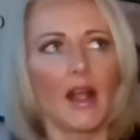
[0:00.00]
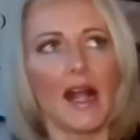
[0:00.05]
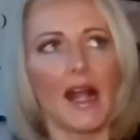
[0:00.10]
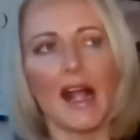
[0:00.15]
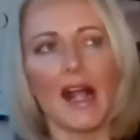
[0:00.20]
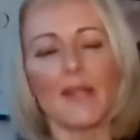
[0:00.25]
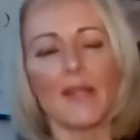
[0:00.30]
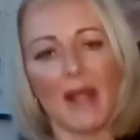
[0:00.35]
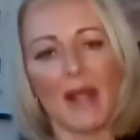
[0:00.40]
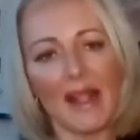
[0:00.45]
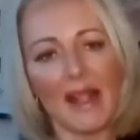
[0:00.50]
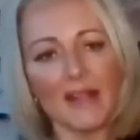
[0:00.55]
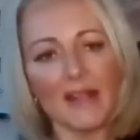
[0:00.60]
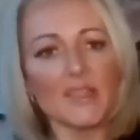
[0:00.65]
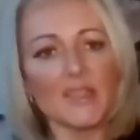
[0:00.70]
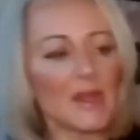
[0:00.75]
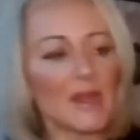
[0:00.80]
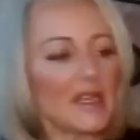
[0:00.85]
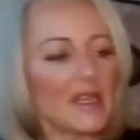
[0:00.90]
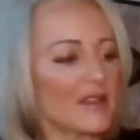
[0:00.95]
And my
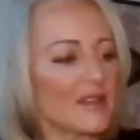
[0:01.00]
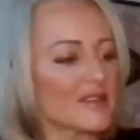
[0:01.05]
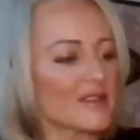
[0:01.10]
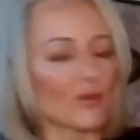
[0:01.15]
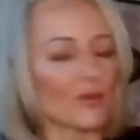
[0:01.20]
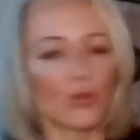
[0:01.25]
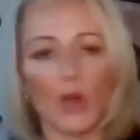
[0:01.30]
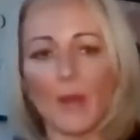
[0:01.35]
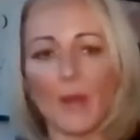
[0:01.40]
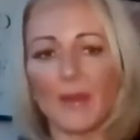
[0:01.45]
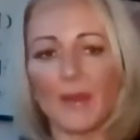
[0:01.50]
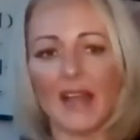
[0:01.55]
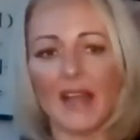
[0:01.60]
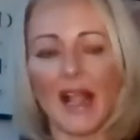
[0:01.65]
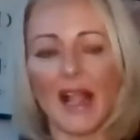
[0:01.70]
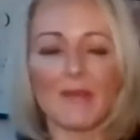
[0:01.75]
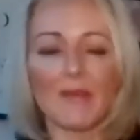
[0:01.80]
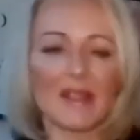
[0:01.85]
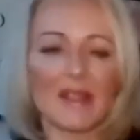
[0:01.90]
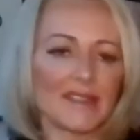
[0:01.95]
experience of women
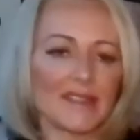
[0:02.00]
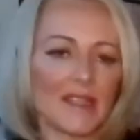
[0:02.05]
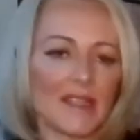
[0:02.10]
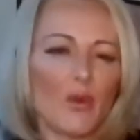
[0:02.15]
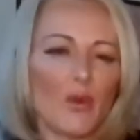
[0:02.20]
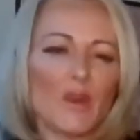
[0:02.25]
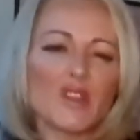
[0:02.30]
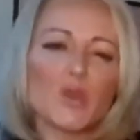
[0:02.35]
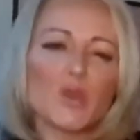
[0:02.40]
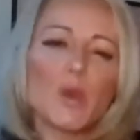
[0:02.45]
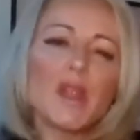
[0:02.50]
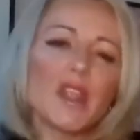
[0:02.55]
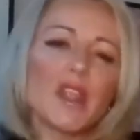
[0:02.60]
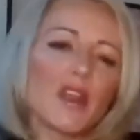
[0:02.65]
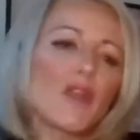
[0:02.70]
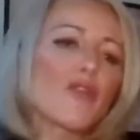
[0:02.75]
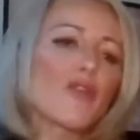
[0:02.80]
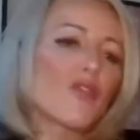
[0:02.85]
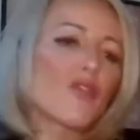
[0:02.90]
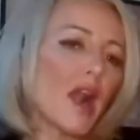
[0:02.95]
and myself is we
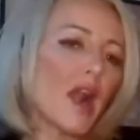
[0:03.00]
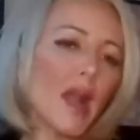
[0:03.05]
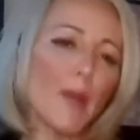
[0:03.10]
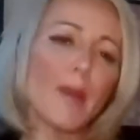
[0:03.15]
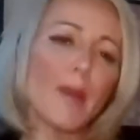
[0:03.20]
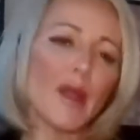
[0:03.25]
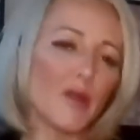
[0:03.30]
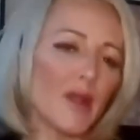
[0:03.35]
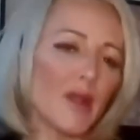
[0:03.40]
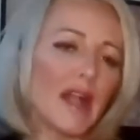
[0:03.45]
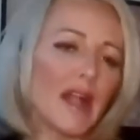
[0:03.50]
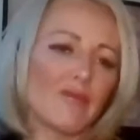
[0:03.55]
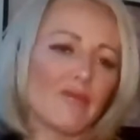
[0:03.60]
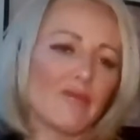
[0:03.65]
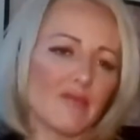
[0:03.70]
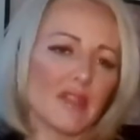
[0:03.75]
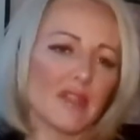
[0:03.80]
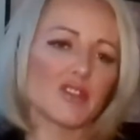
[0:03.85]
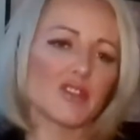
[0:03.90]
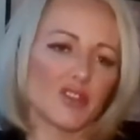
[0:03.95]
can run about
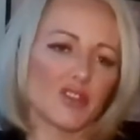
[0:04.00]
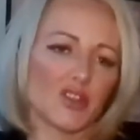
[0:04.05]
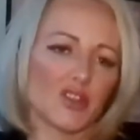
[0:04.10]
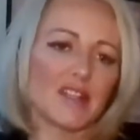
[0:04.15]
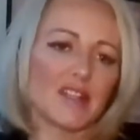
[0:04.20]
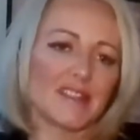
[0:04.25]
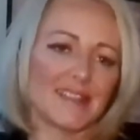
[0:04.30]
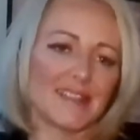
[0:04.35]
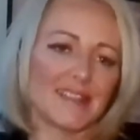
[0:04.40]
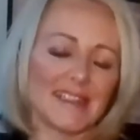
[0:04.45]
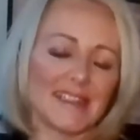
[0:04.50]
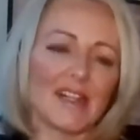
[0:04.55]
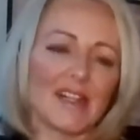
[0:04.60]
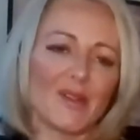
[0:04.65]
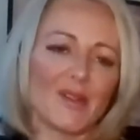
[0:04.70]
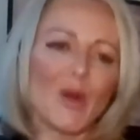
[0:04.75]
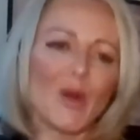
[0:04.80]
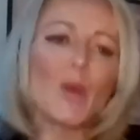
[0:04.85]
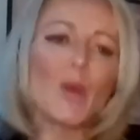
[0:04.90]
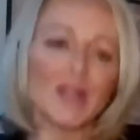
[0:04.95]
in this stress state a
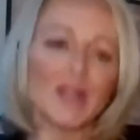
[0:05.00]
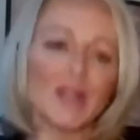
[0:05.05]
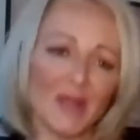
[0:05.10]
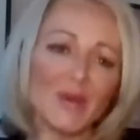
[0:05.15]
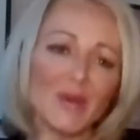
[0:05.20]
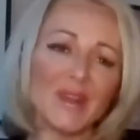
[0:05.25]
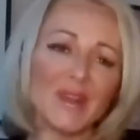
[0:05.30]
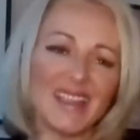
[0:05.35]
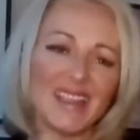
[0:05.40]
lot without